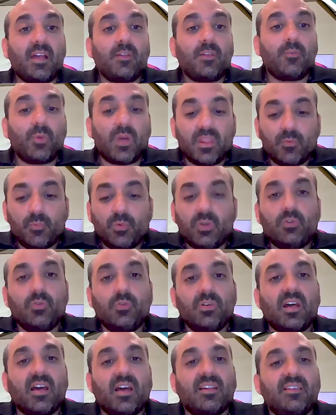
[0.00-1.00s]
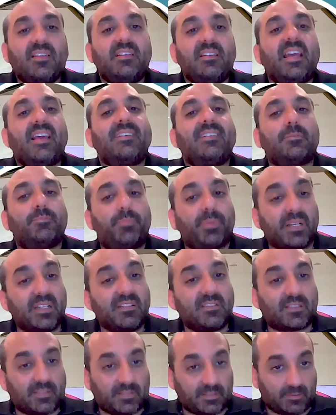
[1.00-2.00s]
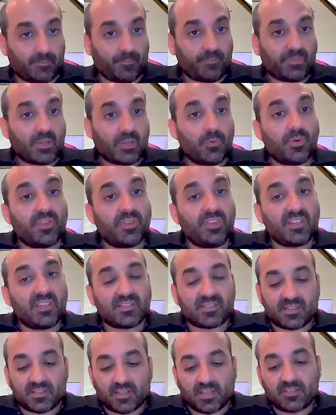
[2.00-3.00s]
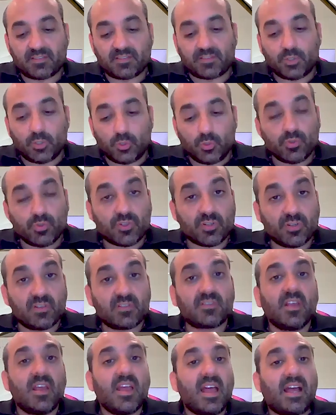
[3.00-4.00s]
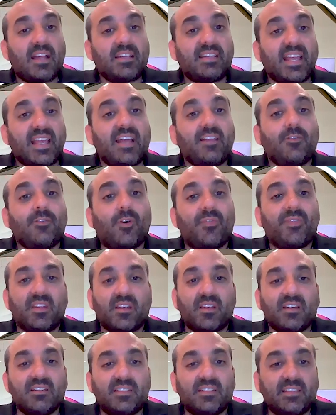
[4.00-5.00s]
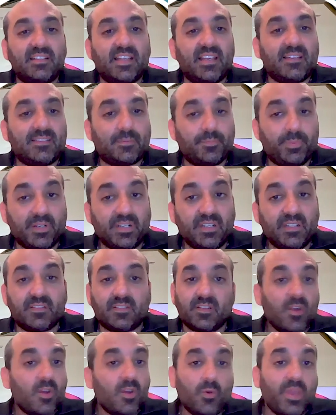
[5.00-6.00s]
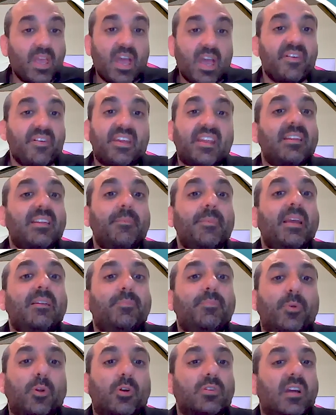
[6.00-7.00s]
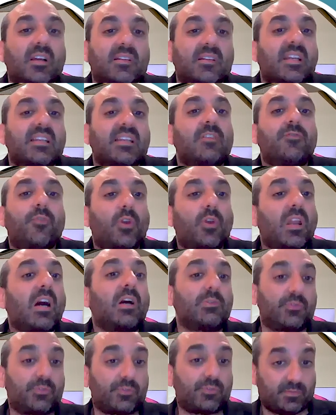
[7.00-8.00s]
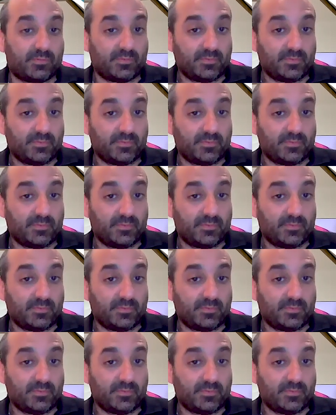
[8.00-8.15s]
And when we do 90-day sprints with these institutions, at the end of the 90-day sprints, we have a ready-made product ready for launch.